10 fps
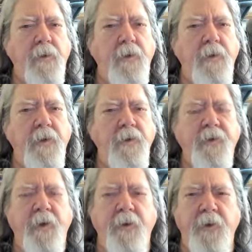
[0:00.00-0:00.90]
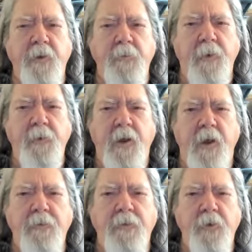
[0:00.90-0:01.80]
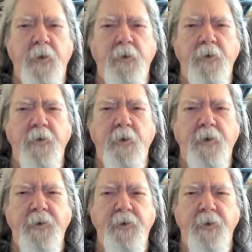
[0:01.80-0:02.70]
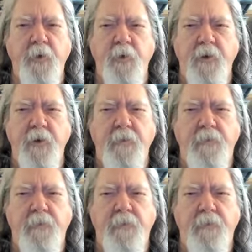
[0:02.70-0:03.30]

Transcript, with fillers: And consider that maybe life knows what it's doing,